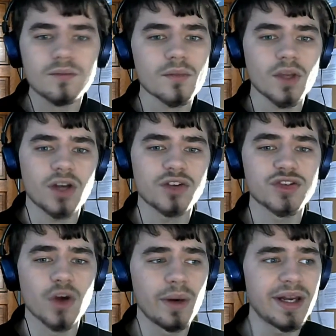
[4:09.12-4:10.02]

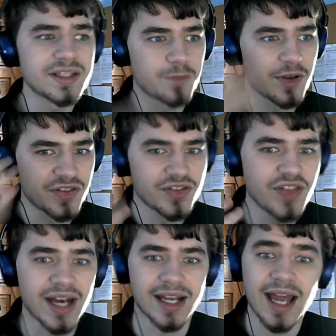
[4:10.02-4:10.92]
So it's
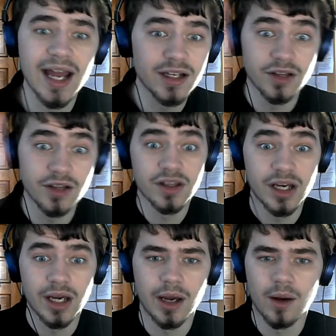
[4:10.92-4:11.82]
pathetic, and
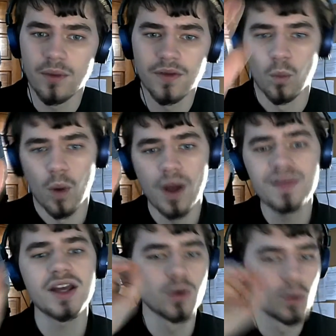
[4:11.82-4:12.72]
the the one
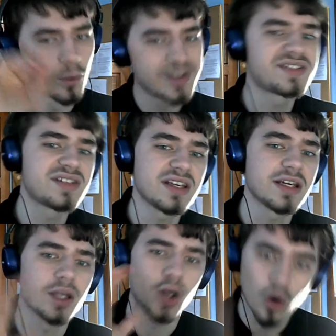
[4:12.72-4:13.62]
that you will be
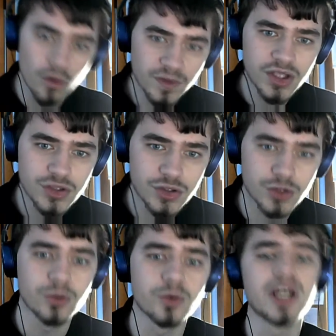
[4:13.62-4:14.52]
seeing hopefully
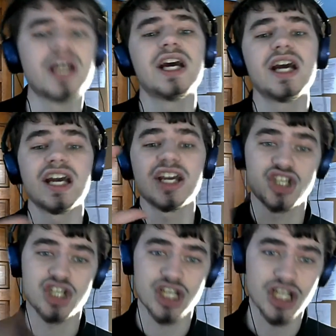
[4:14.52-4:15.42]
soon
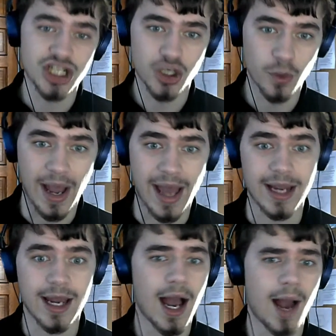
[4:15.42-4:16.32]
is G two A.
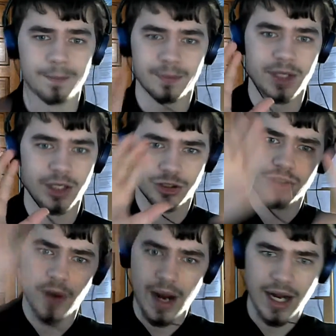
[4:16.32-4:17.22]
I'm gonna
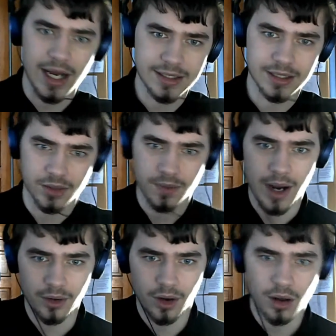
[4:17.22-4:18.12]
try not to
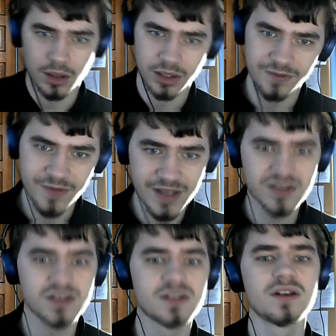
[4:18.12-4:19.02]
crowd all of
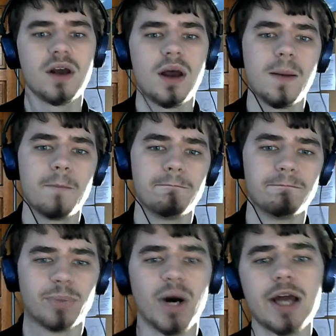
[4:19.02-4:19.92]
this,
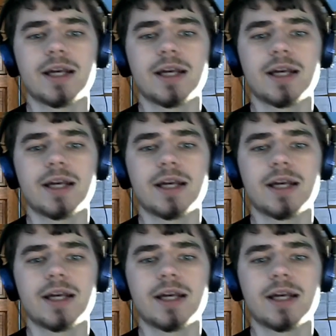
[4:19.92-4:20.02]
but